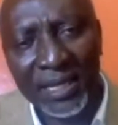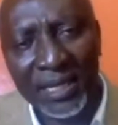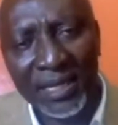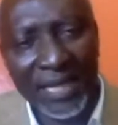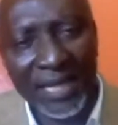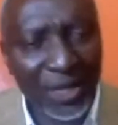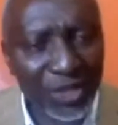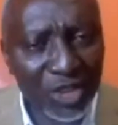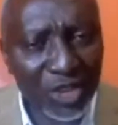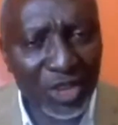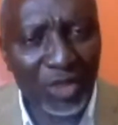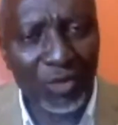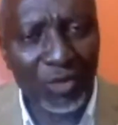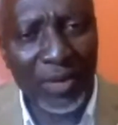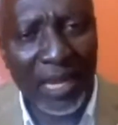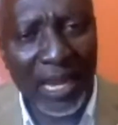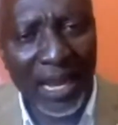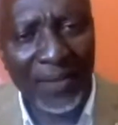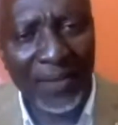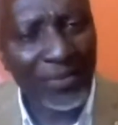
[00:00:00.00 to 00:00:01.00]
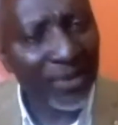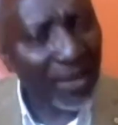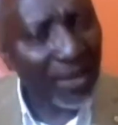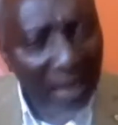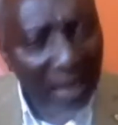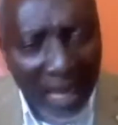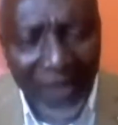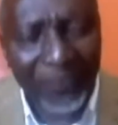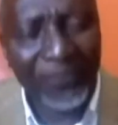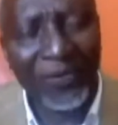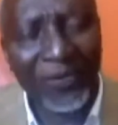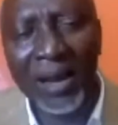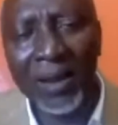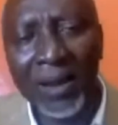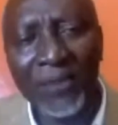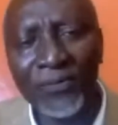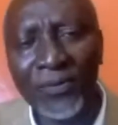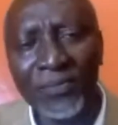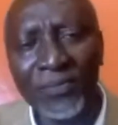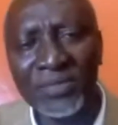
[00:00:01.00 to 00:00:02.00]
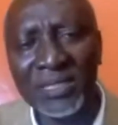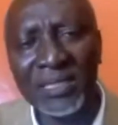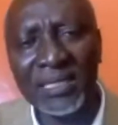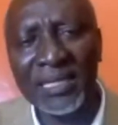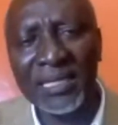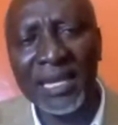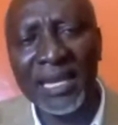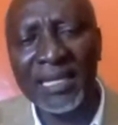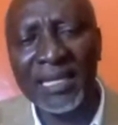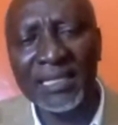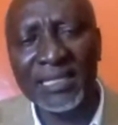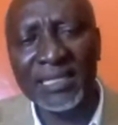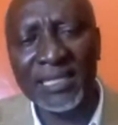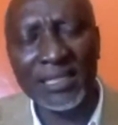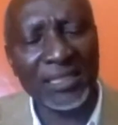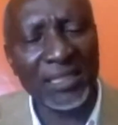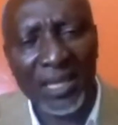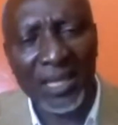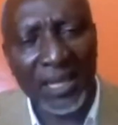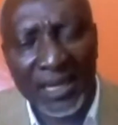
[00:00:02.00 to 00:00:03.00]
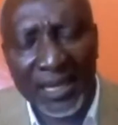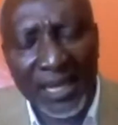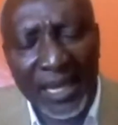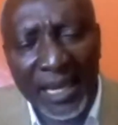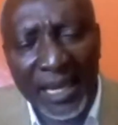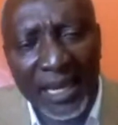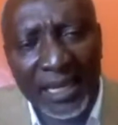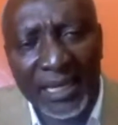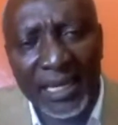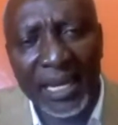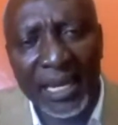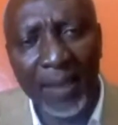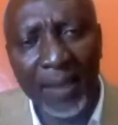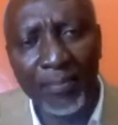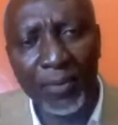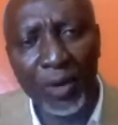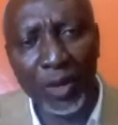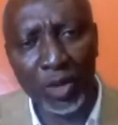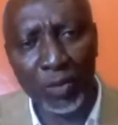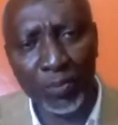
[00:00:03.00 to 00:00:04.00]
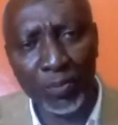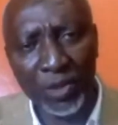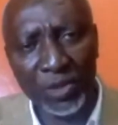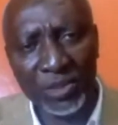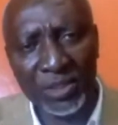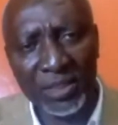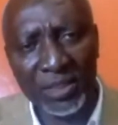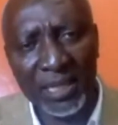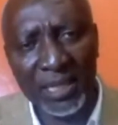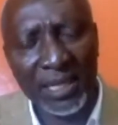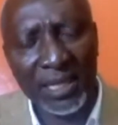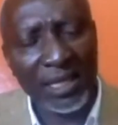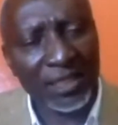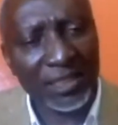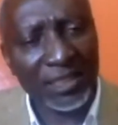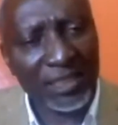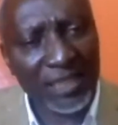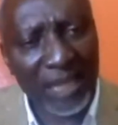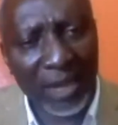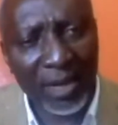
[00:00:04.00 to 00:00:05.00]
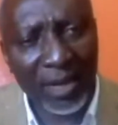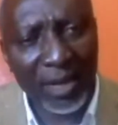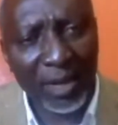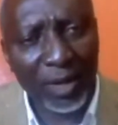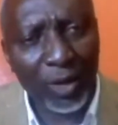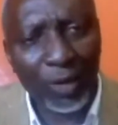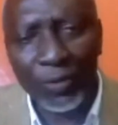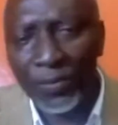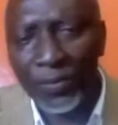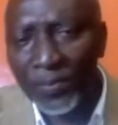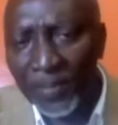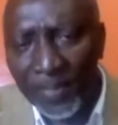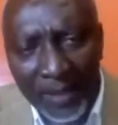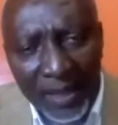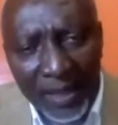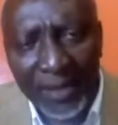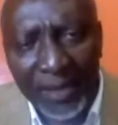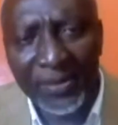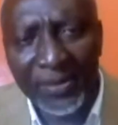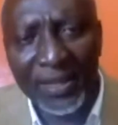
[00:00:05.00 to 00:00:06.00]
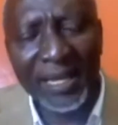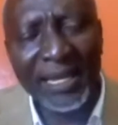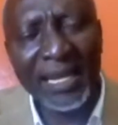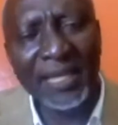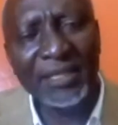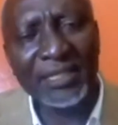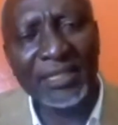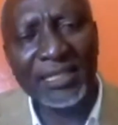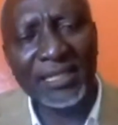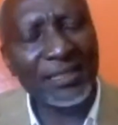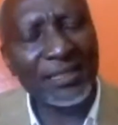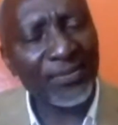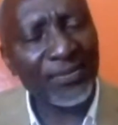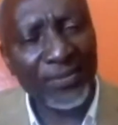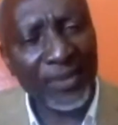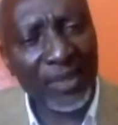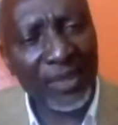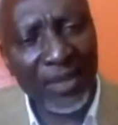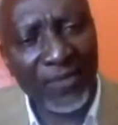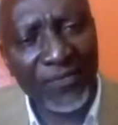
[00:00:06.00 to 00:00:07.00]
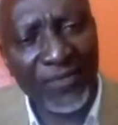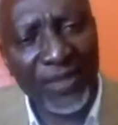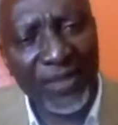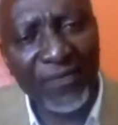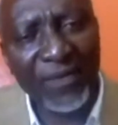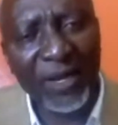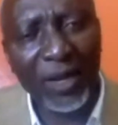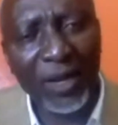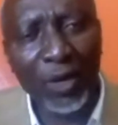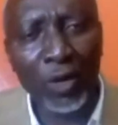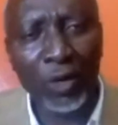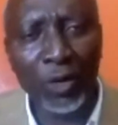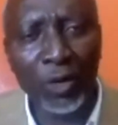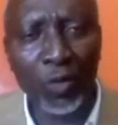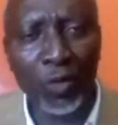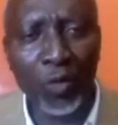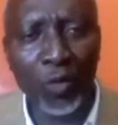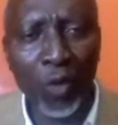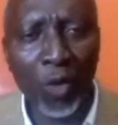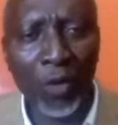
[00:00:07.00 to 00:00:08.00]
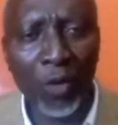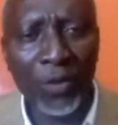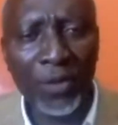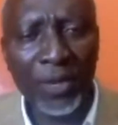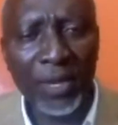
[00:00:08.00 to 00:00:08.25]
Nigeria, in the 80s, they ended up occupation. Sierra Leone, in the 90s, they've never gone on war.